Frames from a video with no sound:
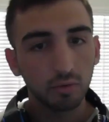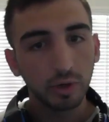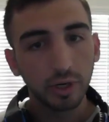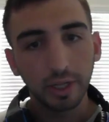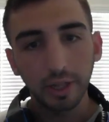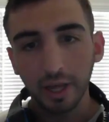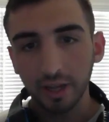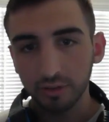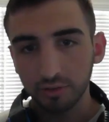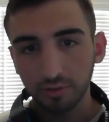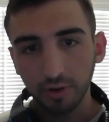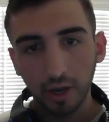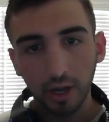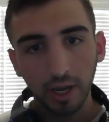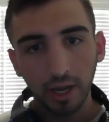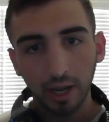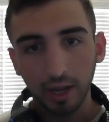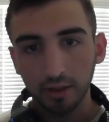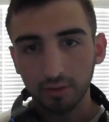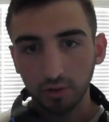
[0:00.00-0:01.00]
reclassify
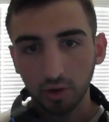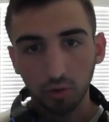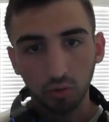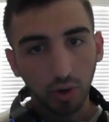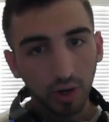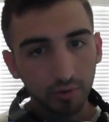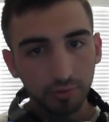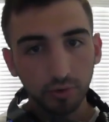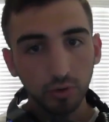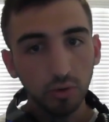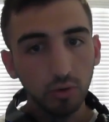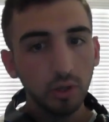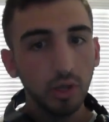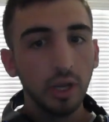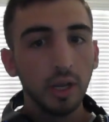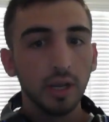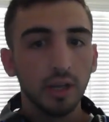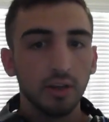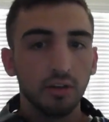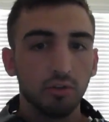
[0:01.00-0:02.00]
it as a rifle,
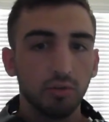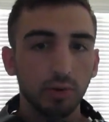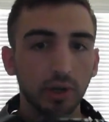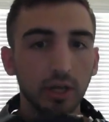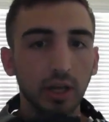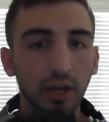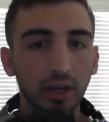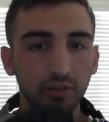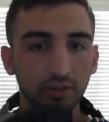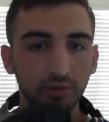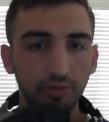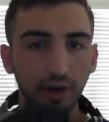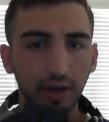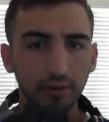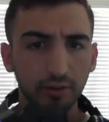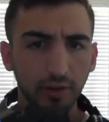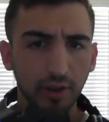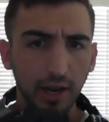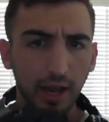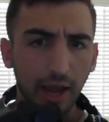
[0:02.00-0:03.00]
this
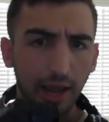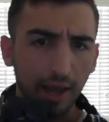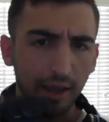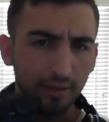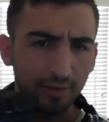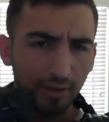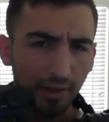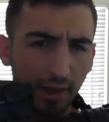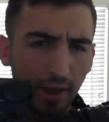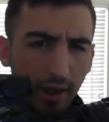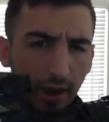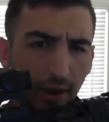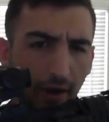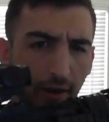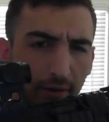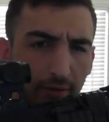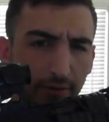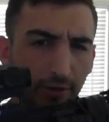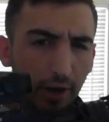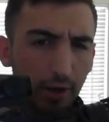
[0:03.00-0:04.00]
reclassifies it as a
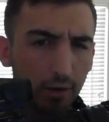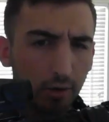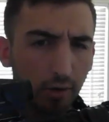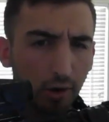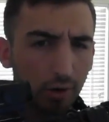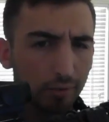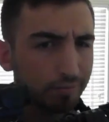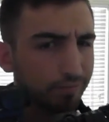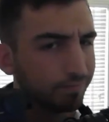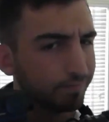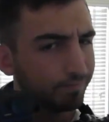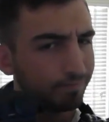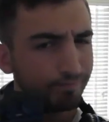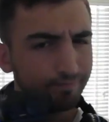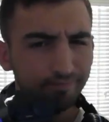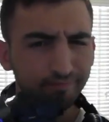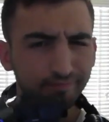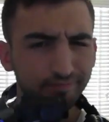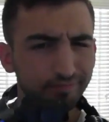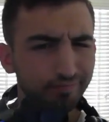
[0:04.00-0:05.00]
firearm.
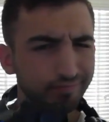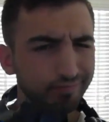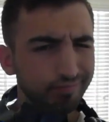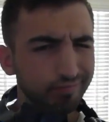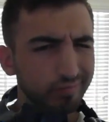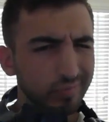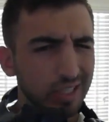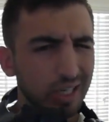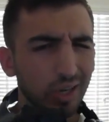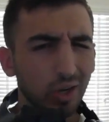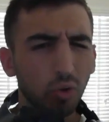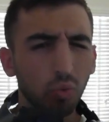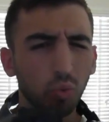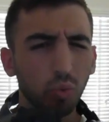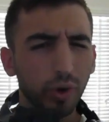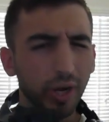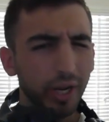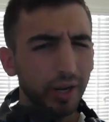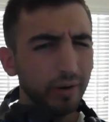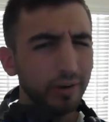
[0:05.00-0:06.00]

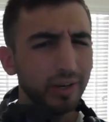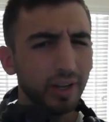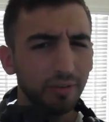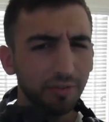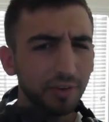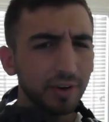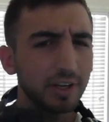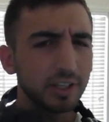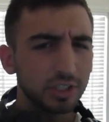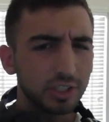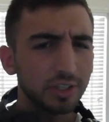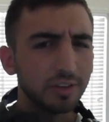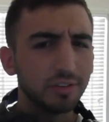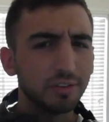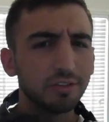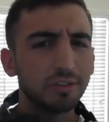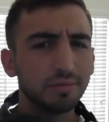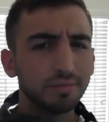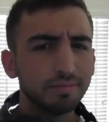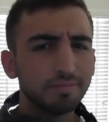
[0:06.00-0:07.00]
Weird
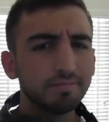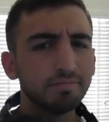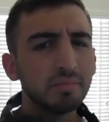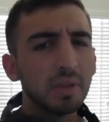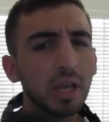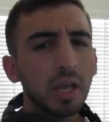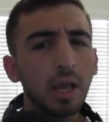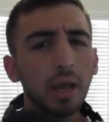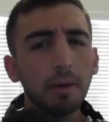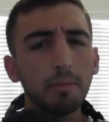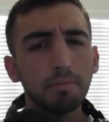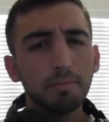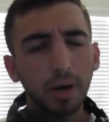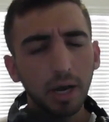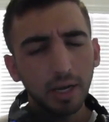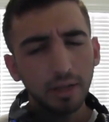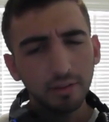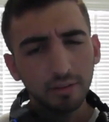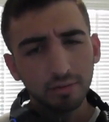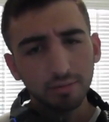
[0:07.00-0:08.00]
definitions,
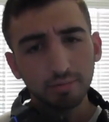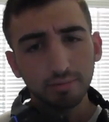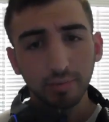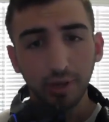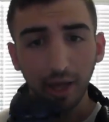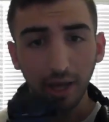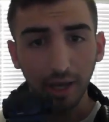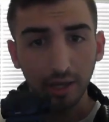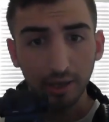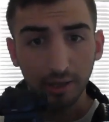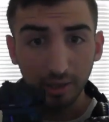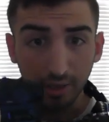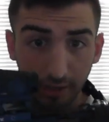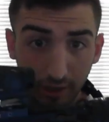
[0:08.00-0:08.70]
but hey,